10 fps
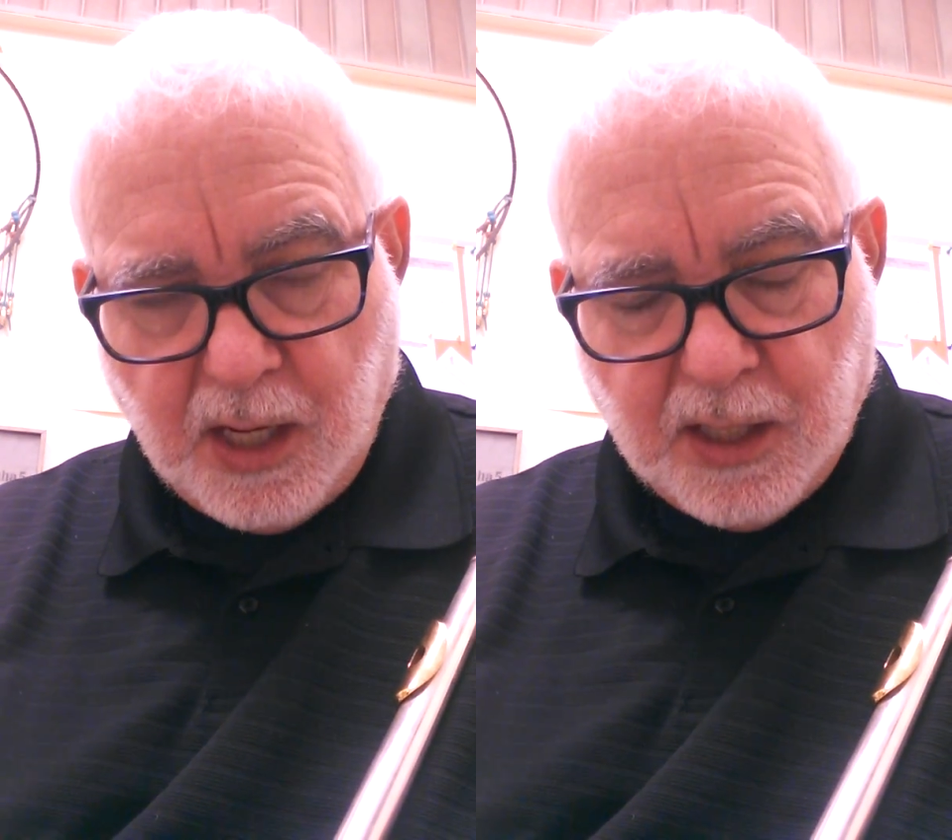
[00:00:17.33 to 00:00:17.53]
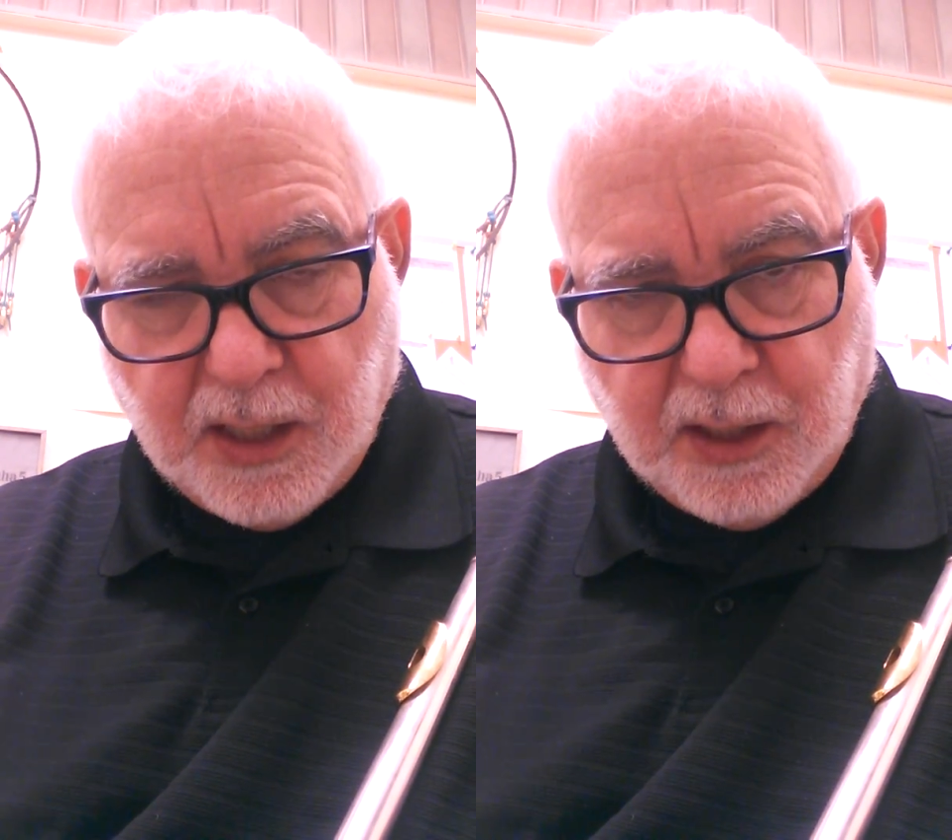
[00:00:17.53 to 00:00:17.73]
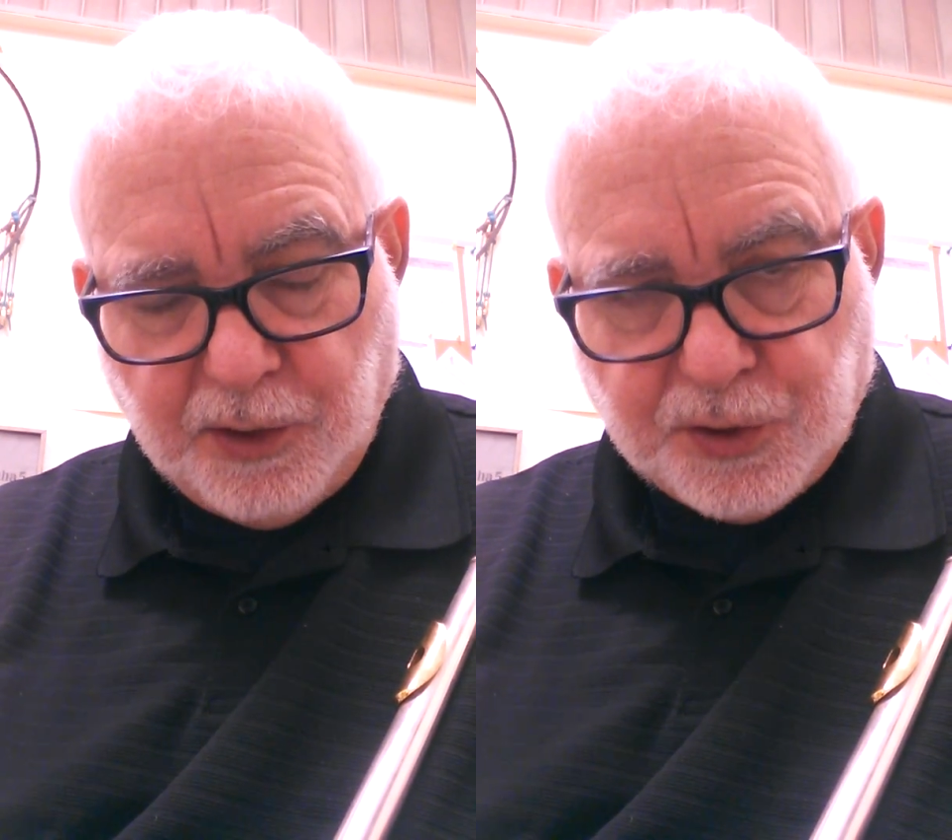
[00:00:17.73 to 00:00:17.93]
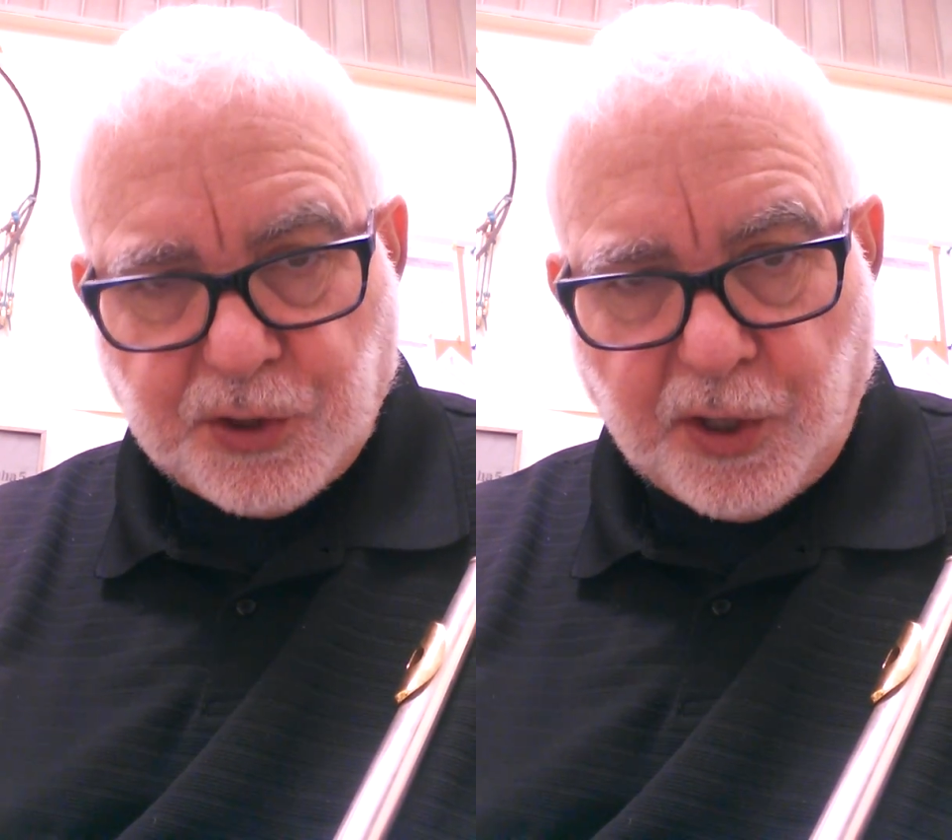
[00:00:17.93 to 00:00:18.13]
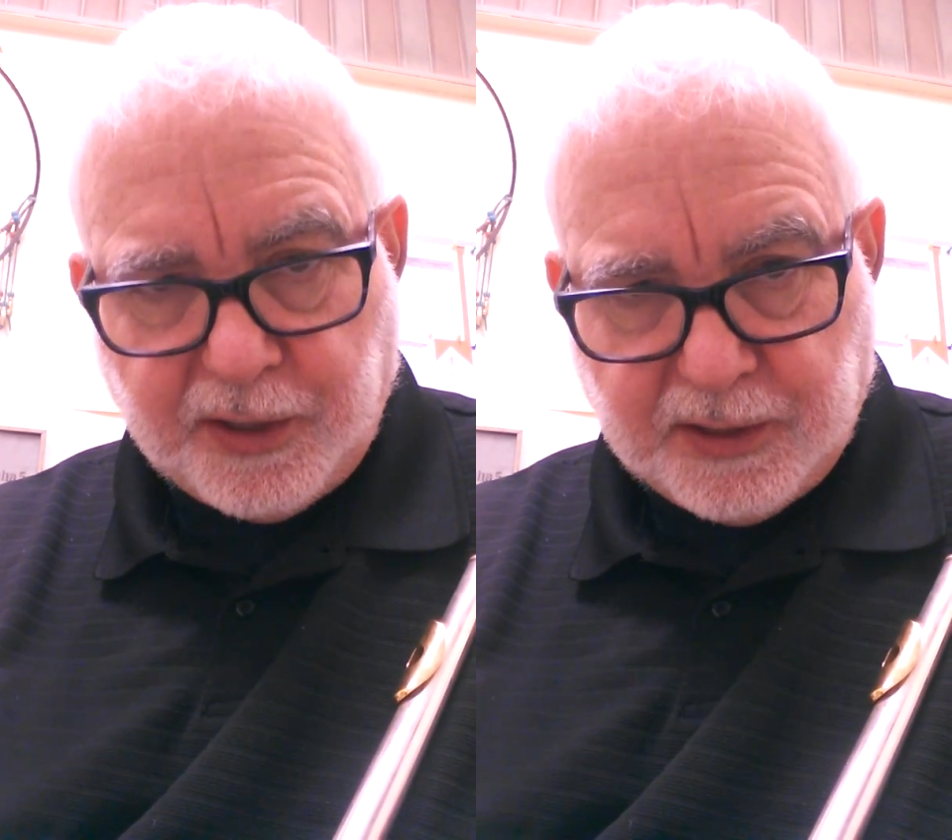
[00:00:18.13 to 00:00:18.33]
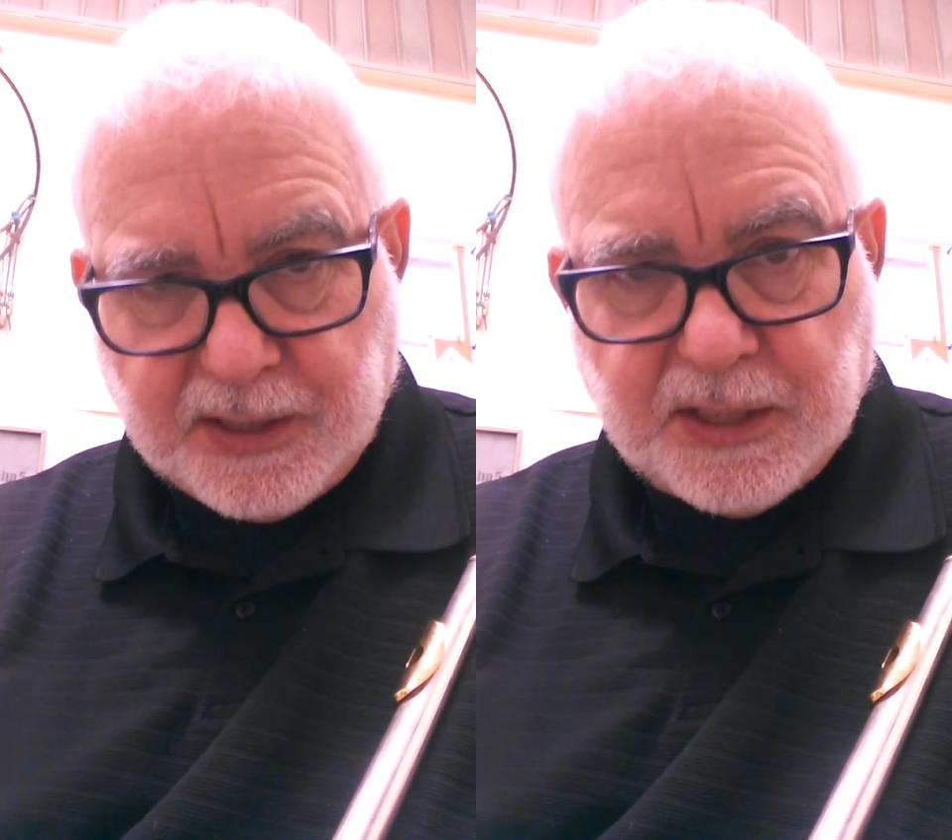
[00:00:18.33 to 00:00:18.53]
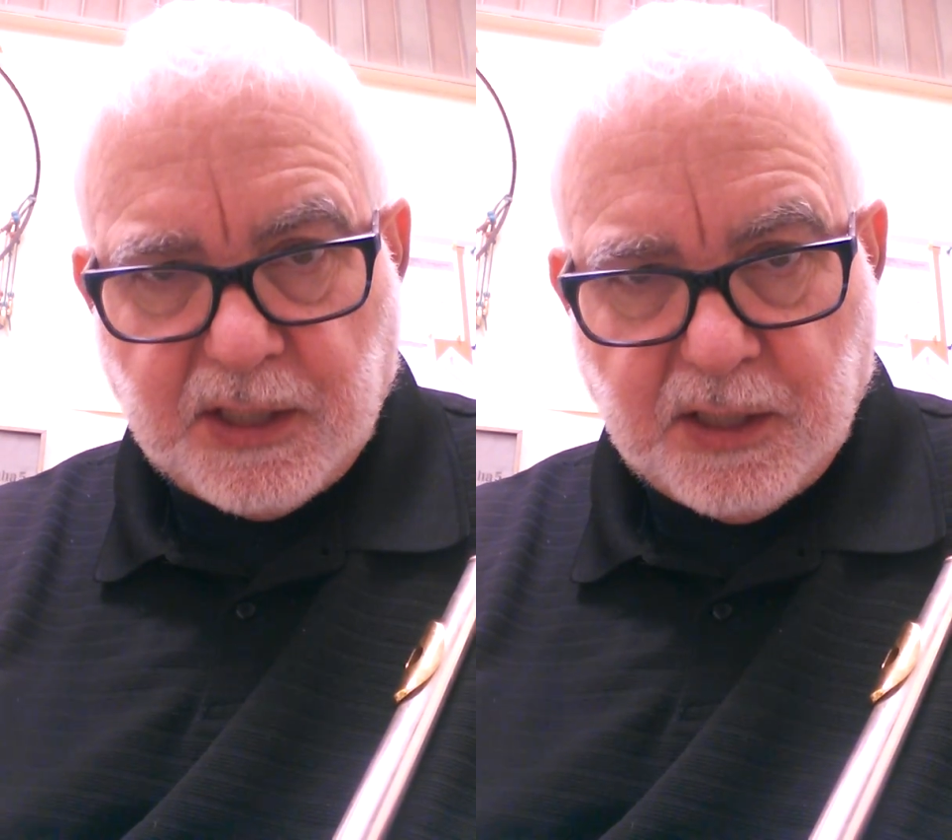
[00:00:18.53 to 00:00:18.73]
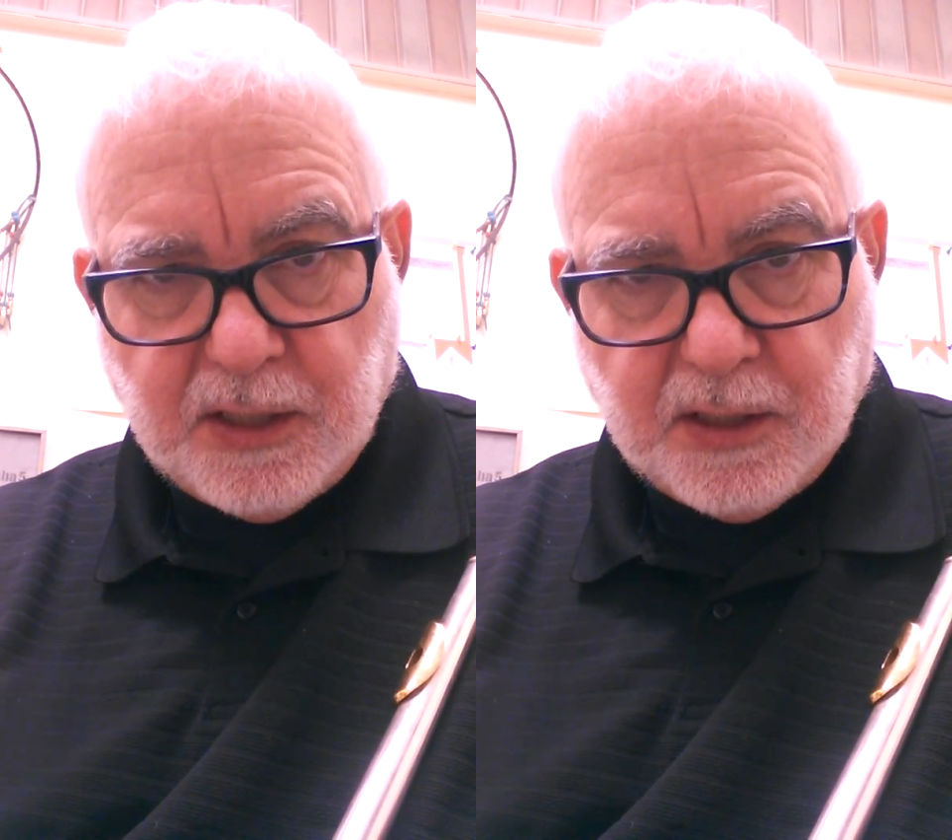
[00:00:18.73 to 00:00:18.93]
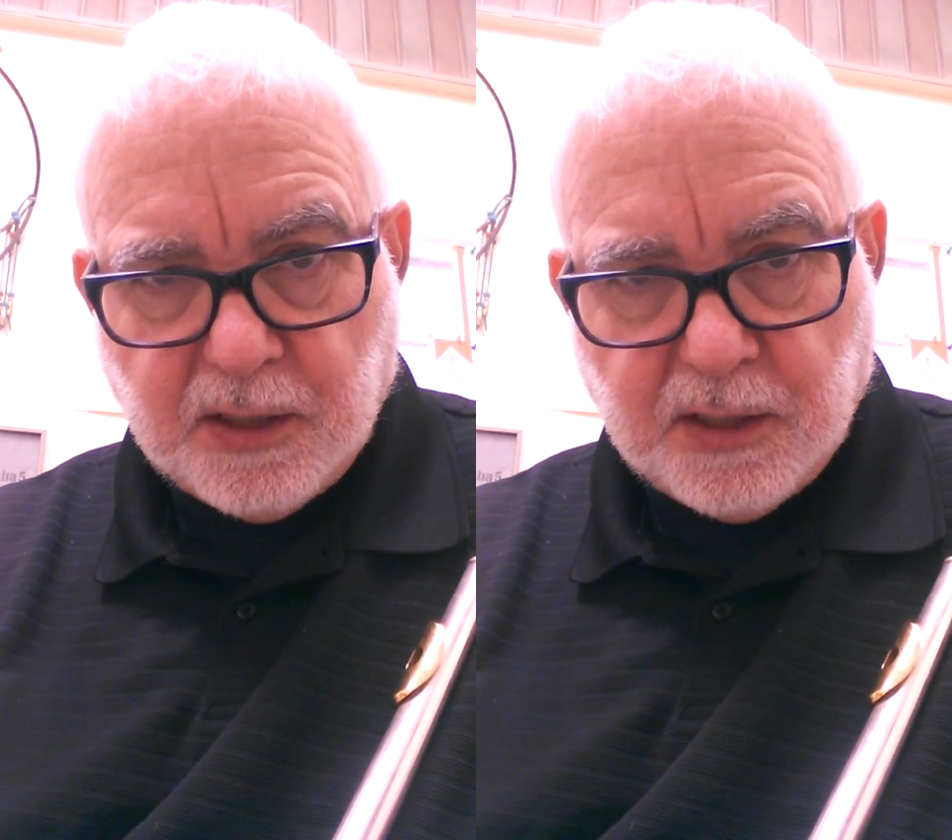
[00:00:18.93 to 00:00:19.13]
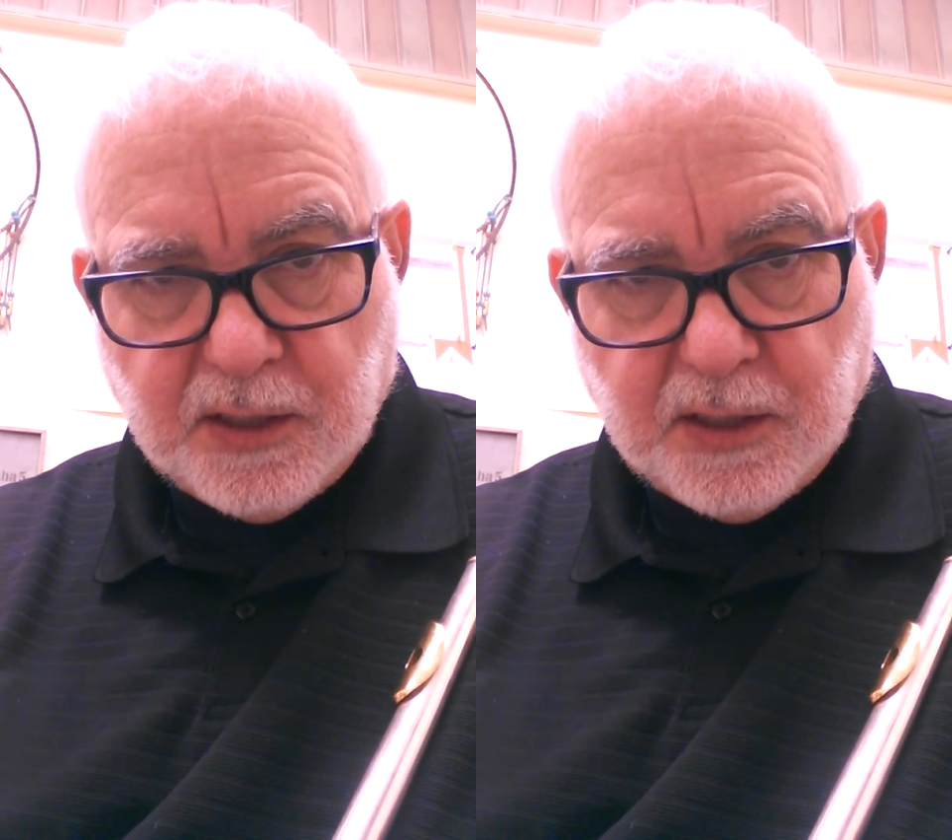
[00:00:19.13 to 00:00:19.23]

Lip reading: you're starting to see